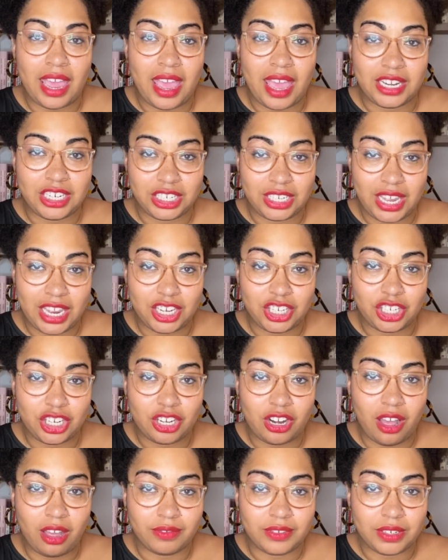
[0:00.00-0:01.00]
education
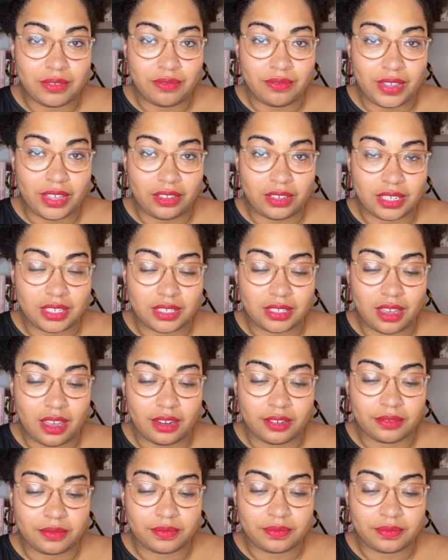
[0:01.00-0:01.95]
often failed us on.